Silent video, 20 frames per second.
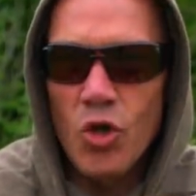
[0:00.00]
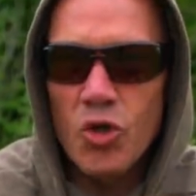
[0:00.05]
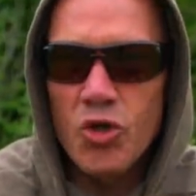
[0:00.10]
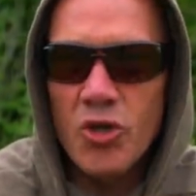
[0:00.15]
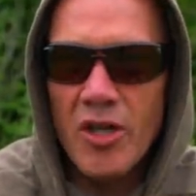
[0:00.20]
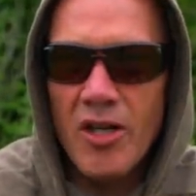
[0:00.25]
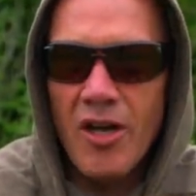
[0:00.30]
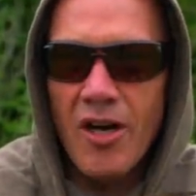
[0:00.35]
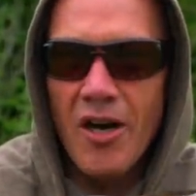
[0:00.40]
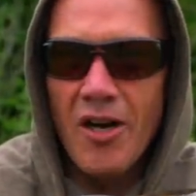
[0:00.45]
Now
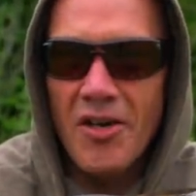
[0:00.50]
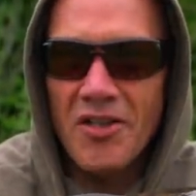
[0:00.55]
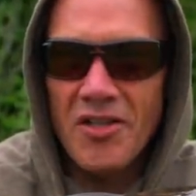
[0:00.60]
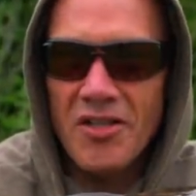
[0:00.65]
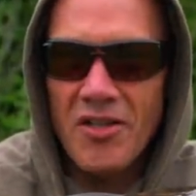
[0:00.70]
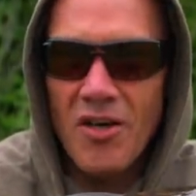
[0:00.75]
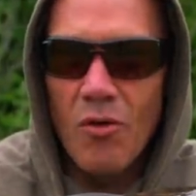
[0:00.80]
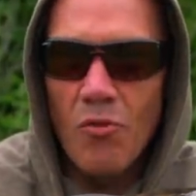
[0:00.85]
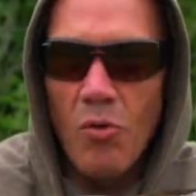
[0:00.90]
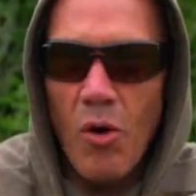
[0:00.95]
that is
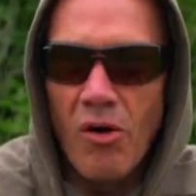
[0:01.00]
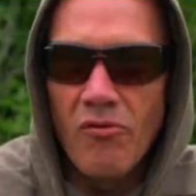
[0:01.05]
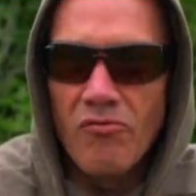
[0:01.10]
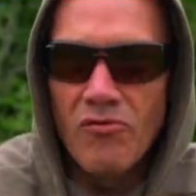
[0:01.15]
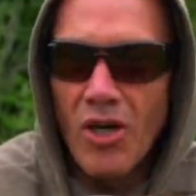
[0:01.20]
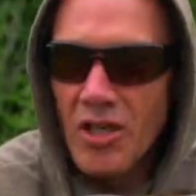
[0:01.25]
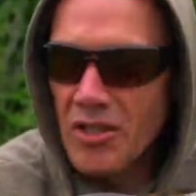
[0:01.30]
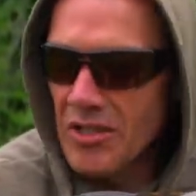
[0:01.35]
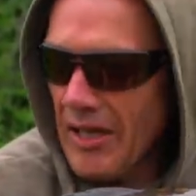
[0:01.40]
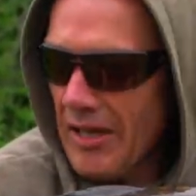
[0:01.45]
happening
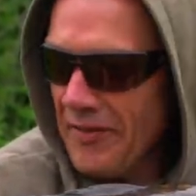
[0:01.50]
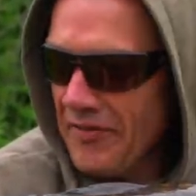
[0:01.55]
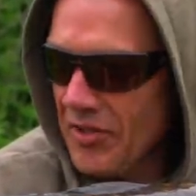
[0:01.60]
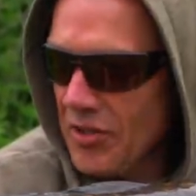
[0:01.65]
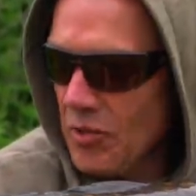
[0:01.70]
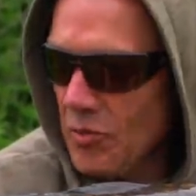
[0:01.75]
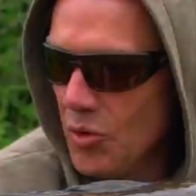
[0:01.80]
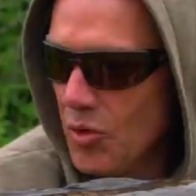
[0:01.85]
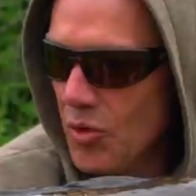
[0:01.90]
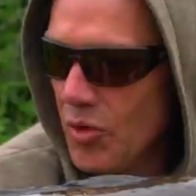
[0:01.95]
on a daily
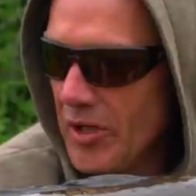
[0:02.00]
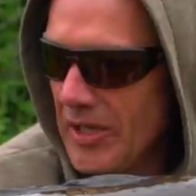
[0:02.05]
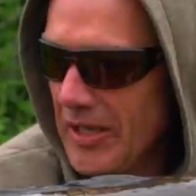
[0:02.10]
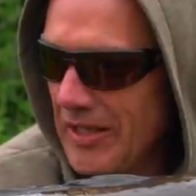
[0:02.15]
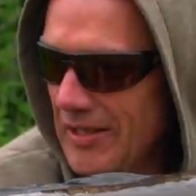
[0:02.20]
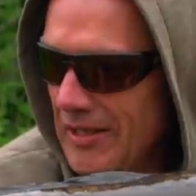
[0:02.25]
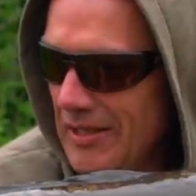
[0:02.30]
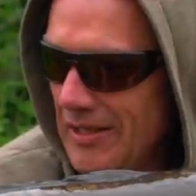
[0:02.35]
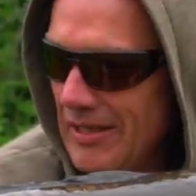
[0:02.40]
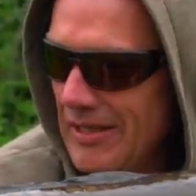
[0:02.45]
basis when
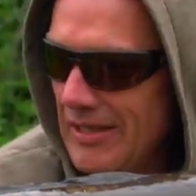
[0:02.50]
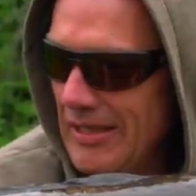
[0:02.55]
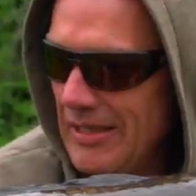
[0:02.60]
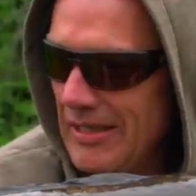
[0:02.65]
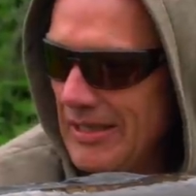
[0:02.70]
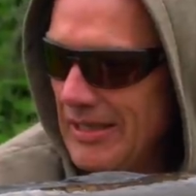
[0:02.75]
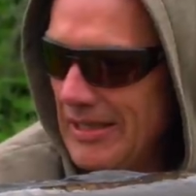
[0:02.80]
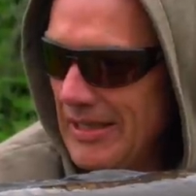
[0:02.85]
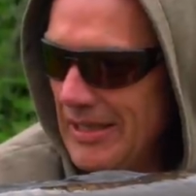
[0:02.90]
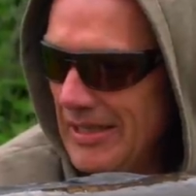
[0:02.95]
people are
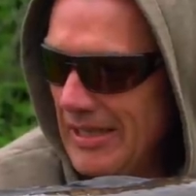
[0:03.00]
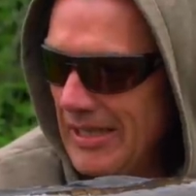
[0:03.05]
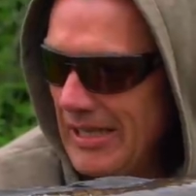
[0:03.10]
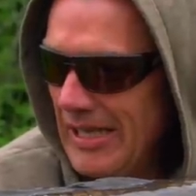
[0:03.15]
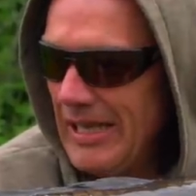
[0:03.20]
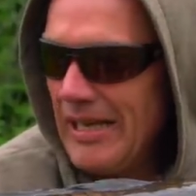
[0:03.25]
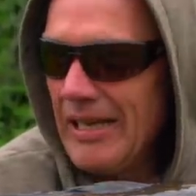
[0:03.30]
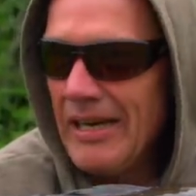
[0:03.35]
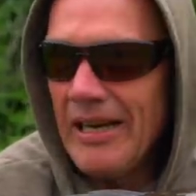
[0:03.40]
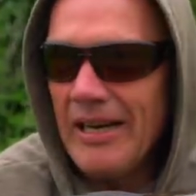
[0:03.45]
fishing on day
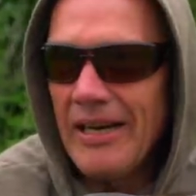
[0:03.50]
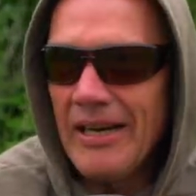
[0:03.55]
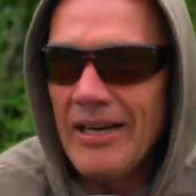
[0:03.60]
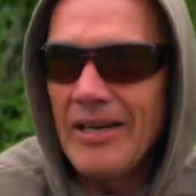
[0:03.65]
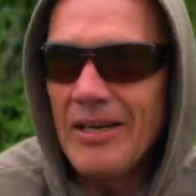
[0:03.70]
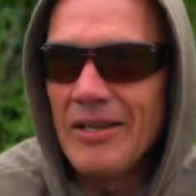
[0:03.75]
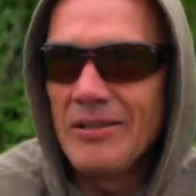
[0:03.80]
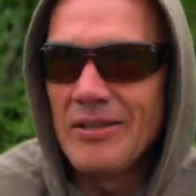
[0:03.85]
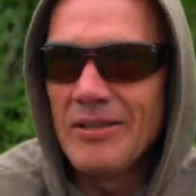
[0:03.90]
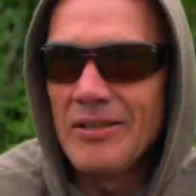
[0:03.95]
ticket lakes. The
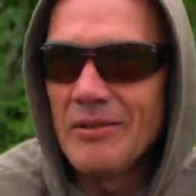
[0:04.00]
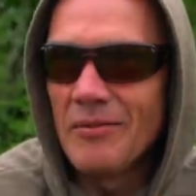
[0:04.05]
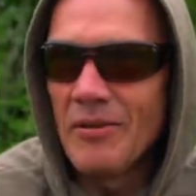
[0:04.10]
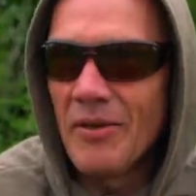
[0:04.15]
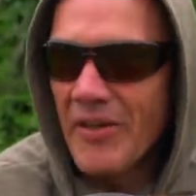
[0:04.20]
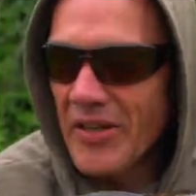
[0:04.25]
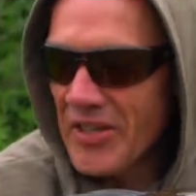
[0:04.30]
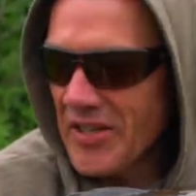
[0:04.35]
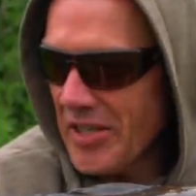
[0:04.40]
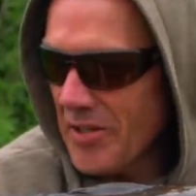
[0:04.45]
fish are just
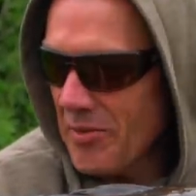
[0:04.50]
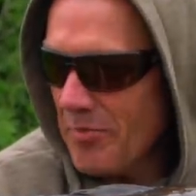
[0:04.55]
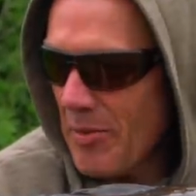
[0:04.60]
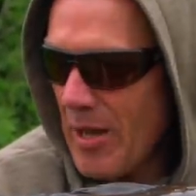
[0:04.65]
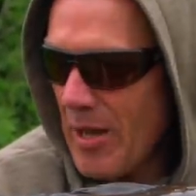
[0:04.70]
coming under your